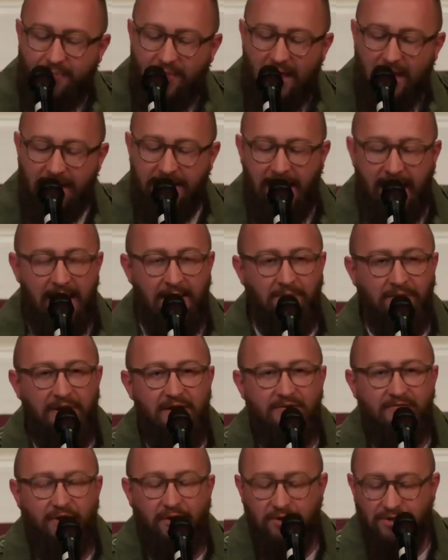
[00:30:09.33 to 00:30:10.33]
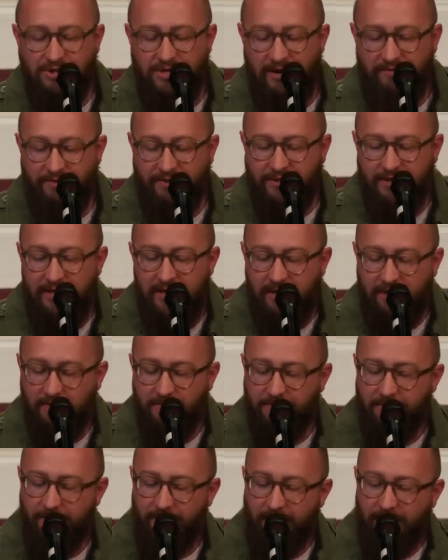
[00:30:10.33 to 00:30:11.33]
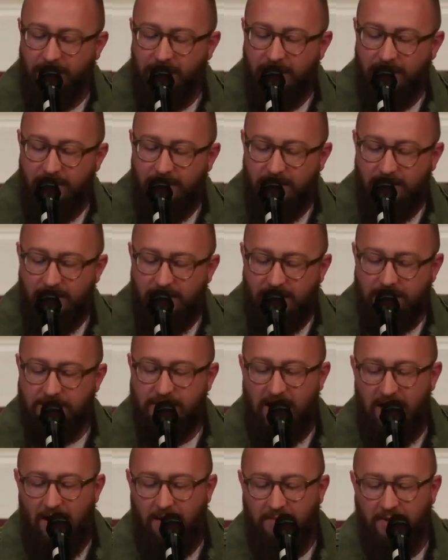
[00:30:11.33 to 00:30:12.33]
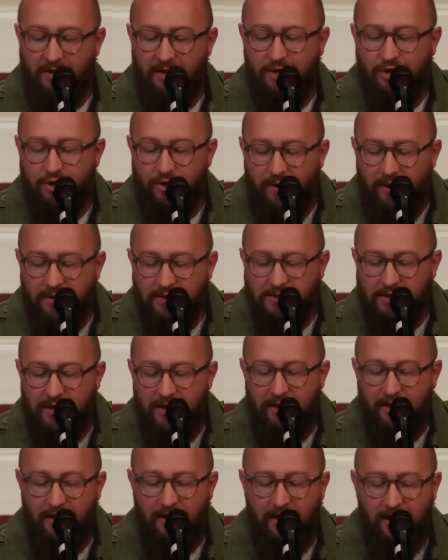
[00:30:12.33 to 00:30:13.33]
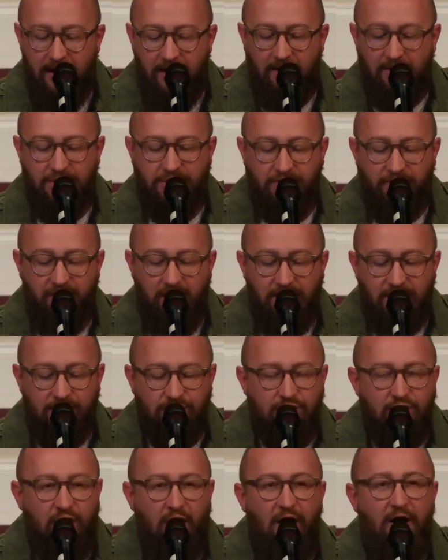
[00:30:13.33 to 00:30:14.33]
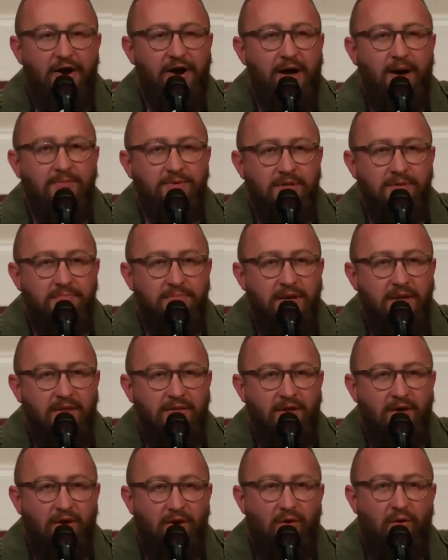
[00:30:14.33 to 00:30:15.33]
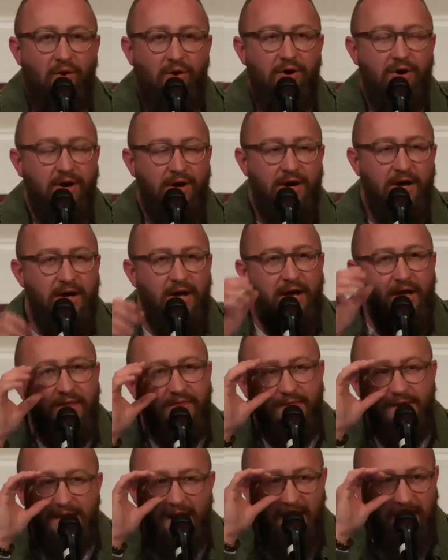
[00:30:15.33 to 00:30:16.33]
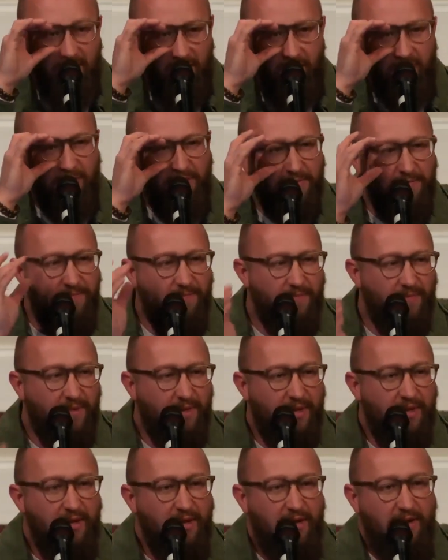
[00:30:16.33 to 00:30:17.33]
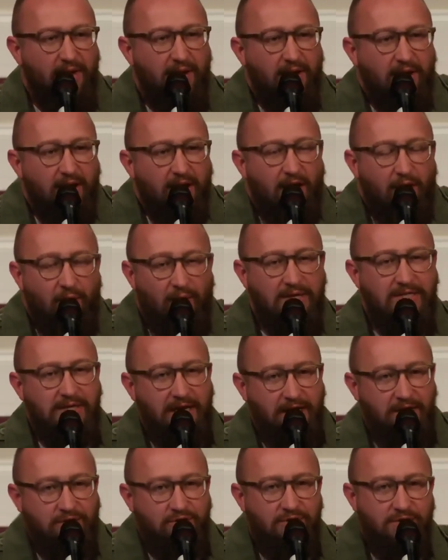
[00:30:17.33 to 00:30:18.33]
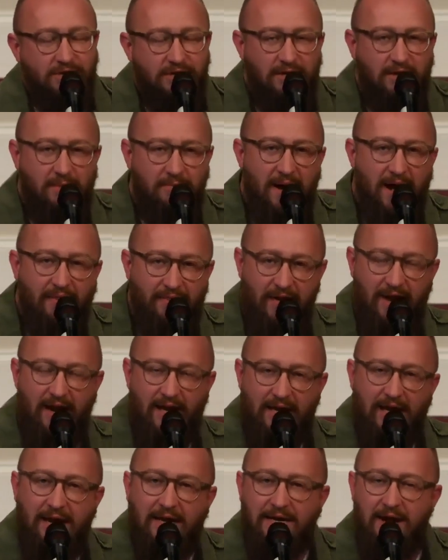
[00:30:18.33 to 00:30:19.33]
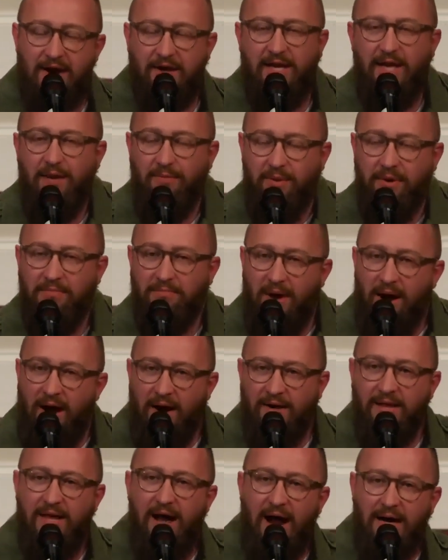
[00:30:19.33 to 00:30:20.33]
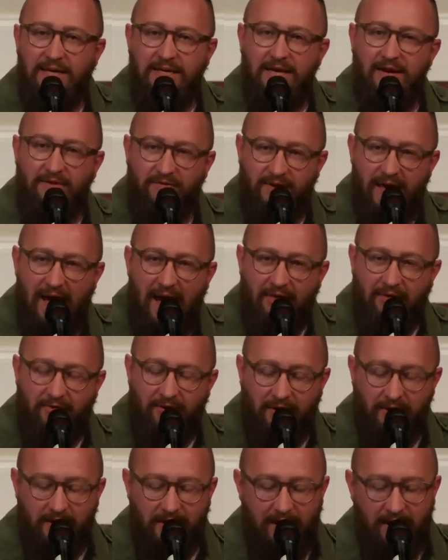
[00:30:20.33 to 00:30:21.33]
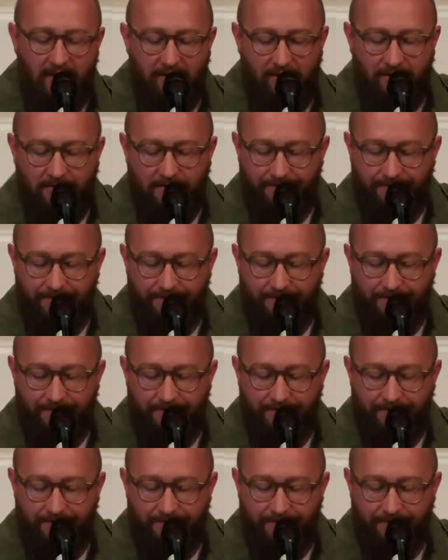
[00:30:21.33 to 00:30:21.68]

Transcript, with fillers: Namely, verse 17. It's commonly translated in English phrases caught up to meet the Lord in the air. And what's interesting about that, again, now keep in mind the idea of gathering together.